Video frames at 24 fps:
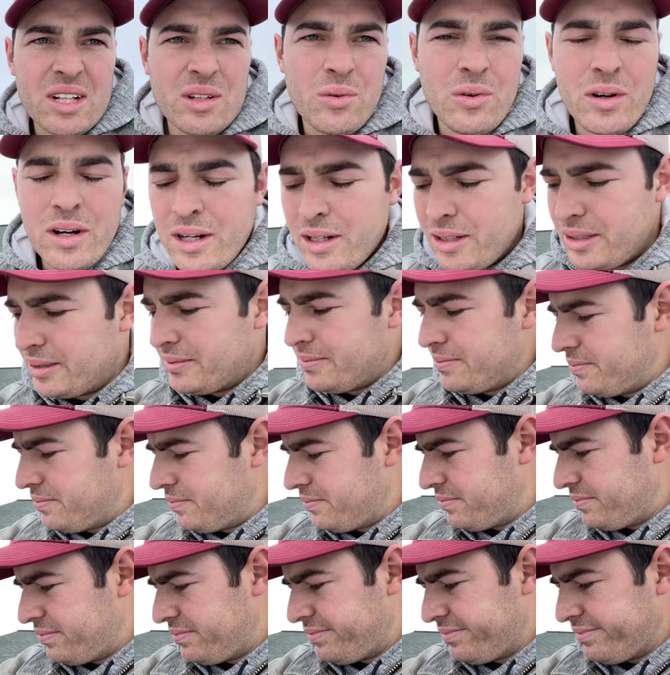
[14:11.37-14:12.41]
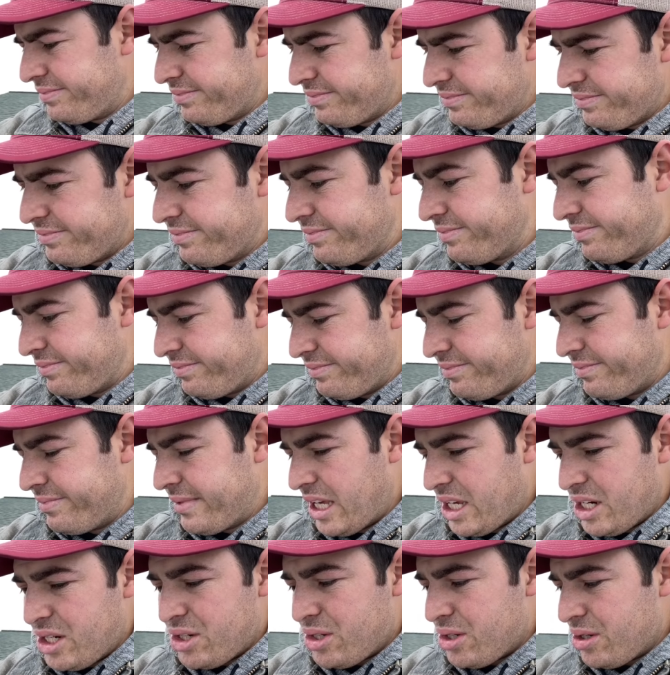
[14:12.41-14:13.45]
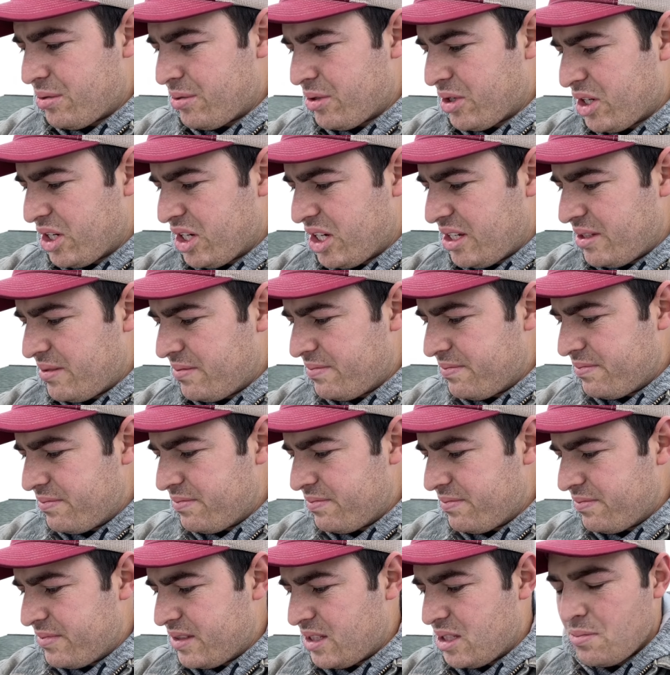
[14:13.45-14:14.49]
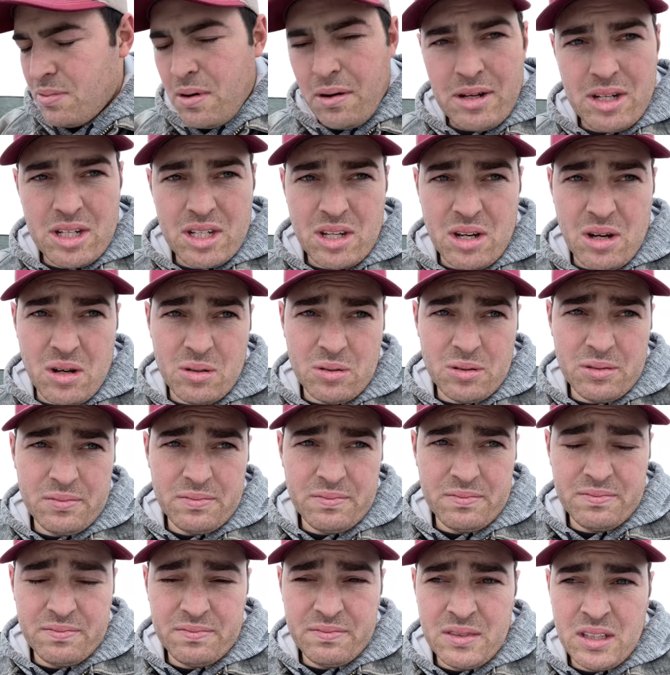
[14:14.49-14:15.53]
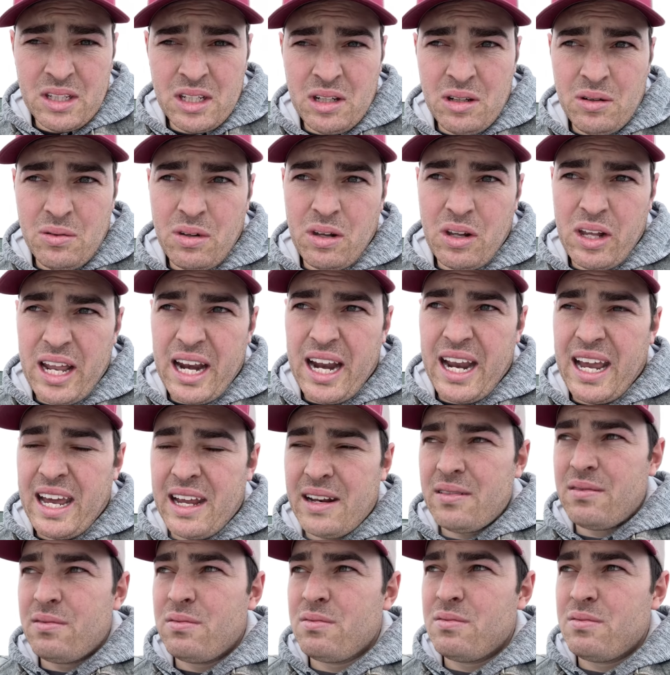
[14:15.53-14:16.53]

the oil and make sure we're good. It's probably just cold. Well, and I had